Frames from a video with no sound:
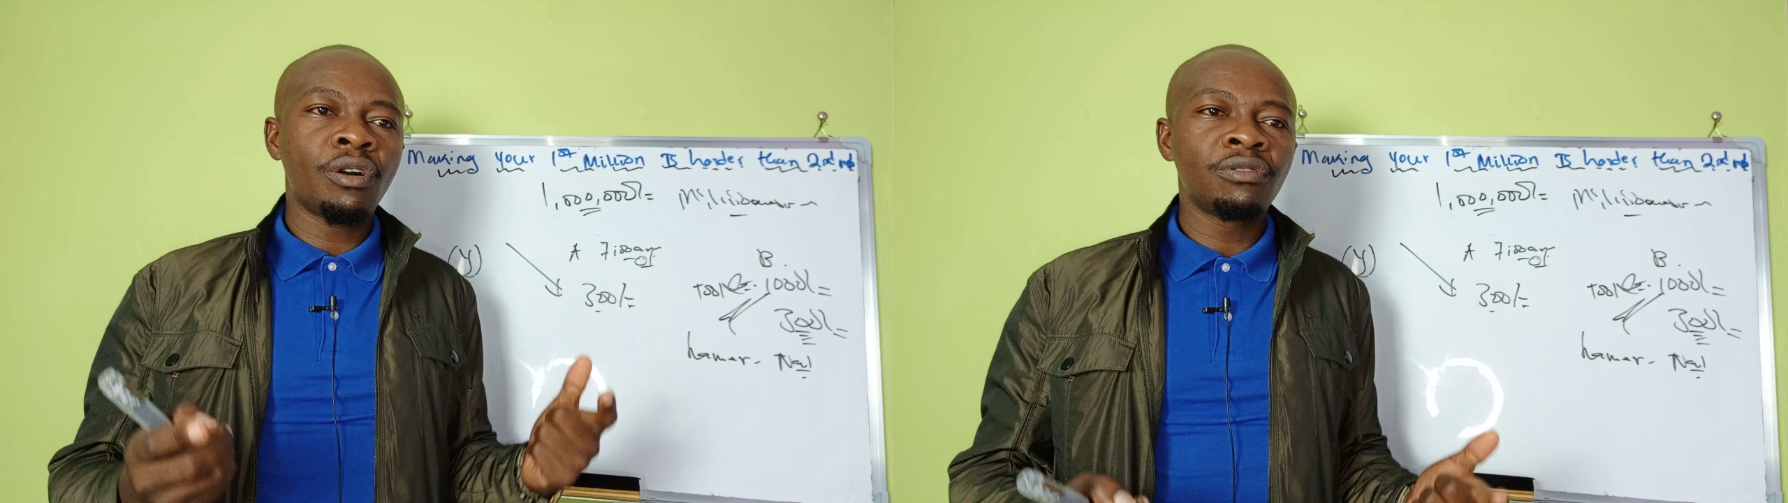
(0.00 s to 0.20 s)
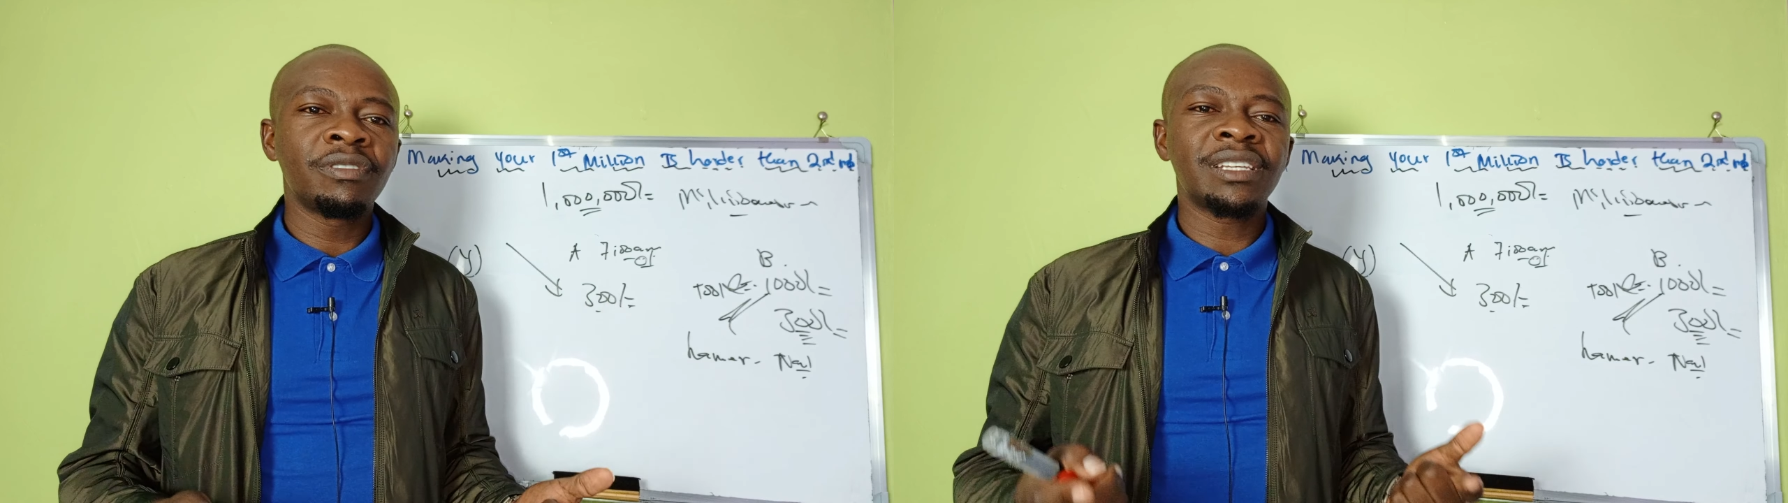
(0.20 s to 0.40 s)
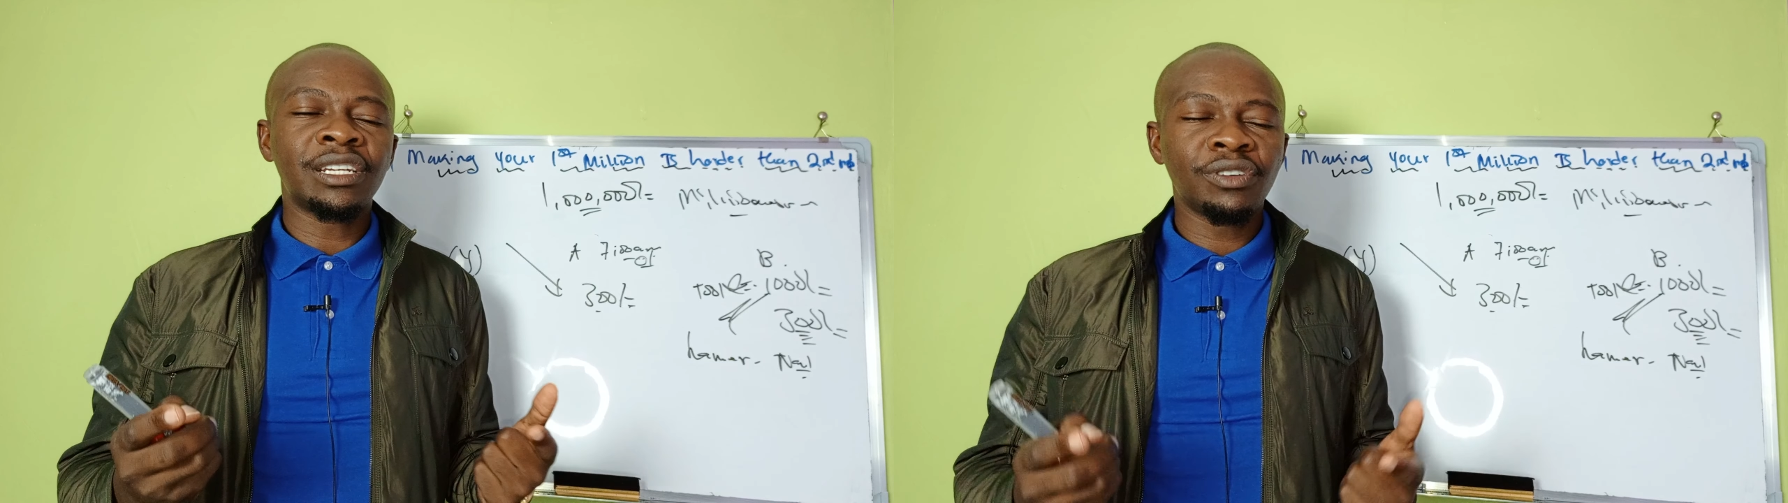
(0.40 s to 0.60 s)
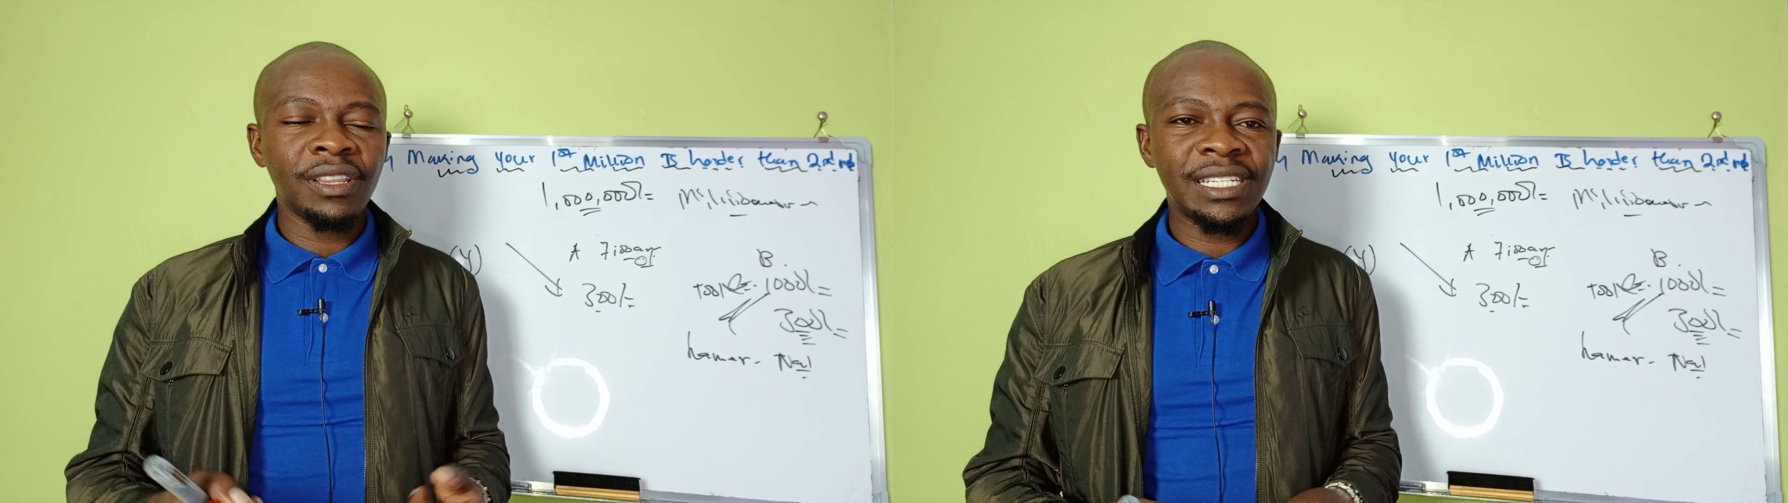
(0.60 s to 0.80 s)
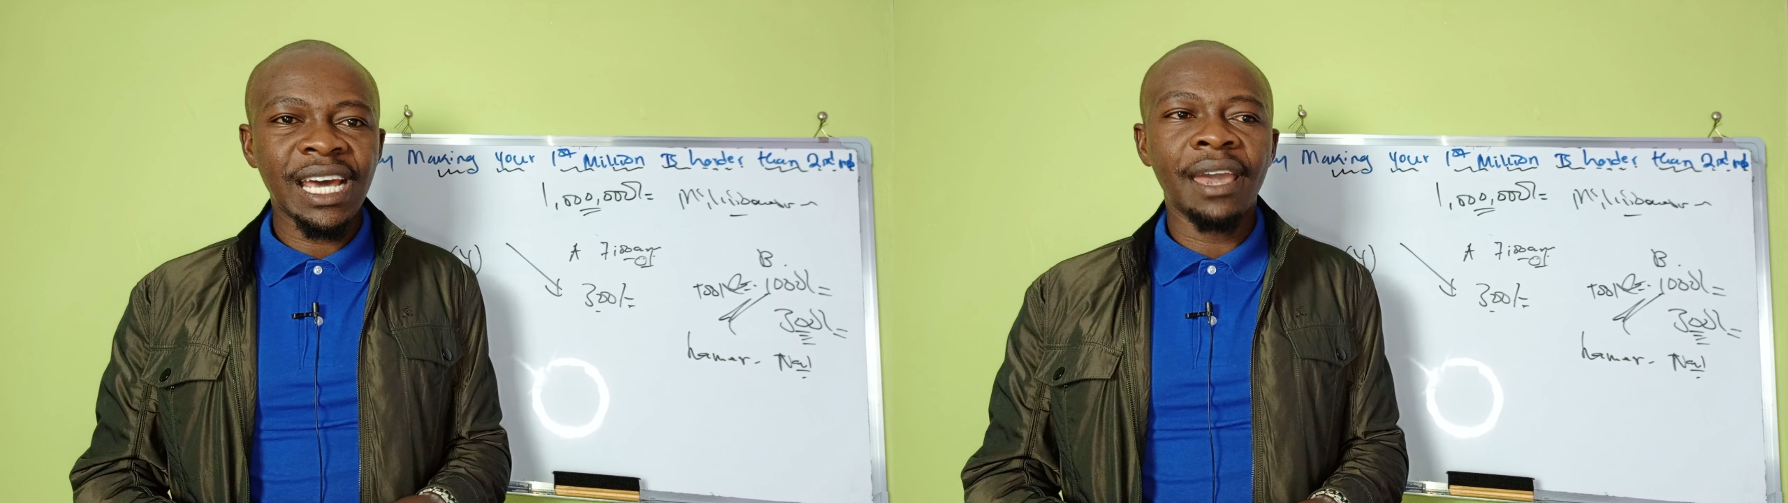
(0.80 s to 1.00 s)
always, at
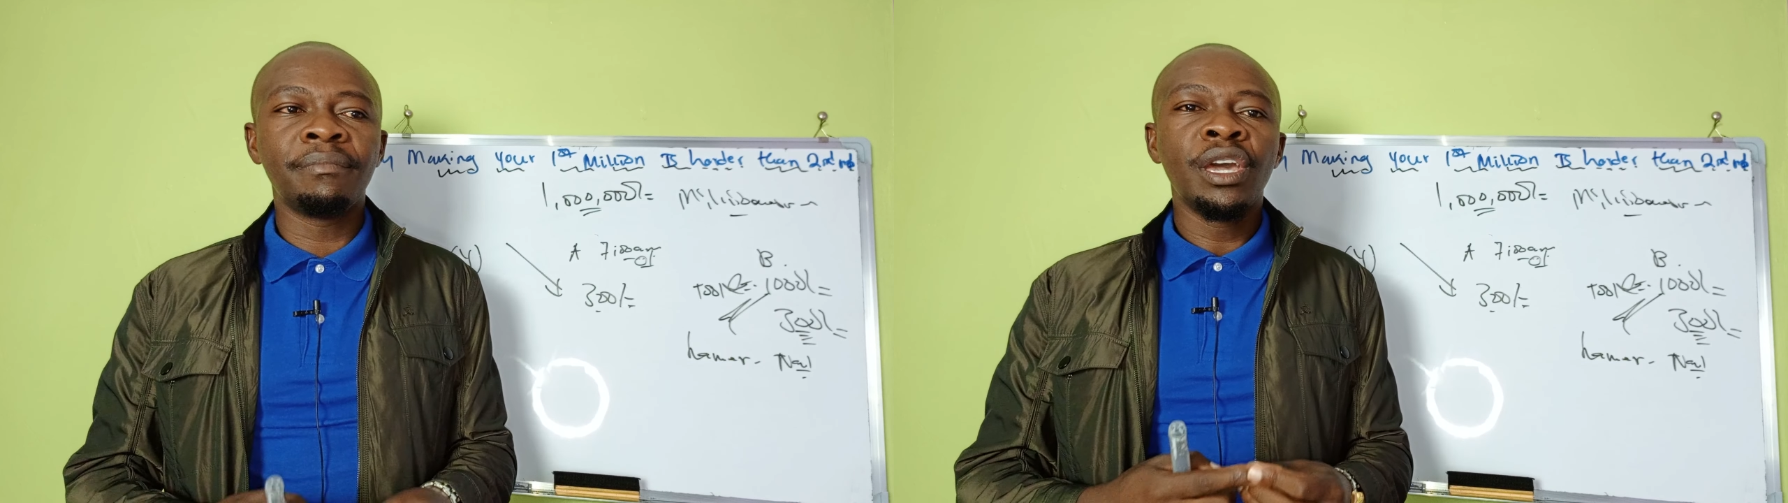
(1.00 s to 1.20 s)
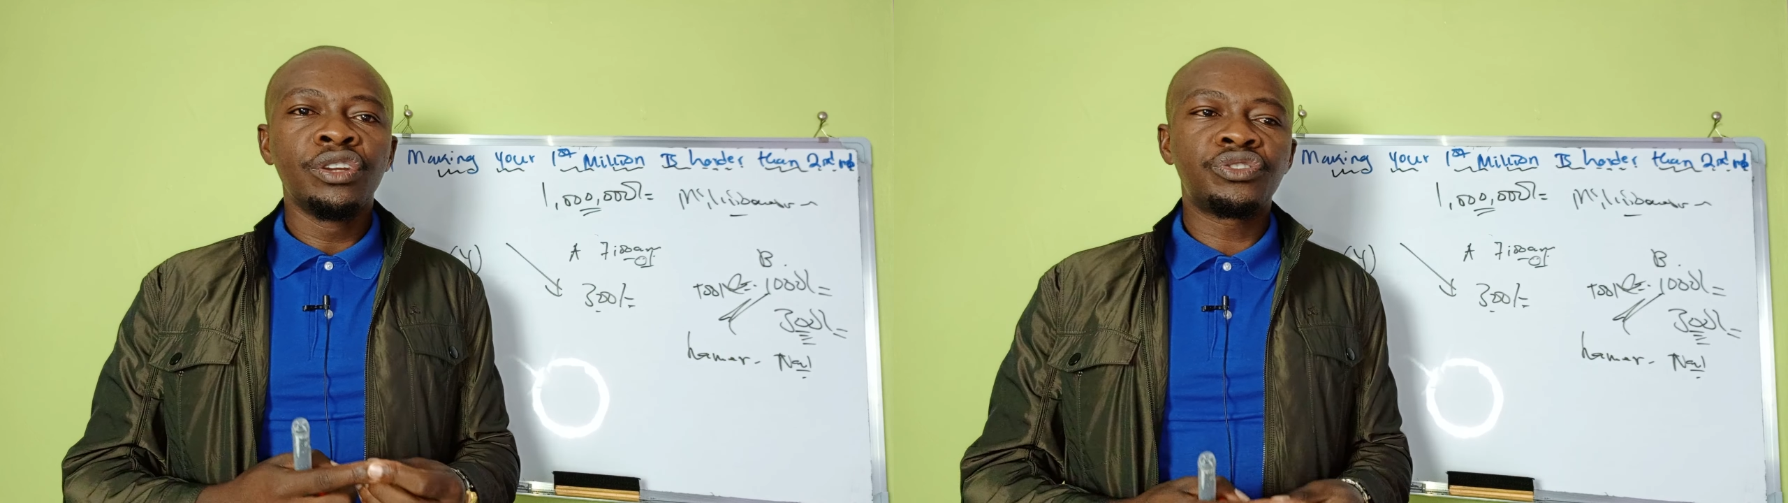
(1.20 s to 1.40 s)
all the time,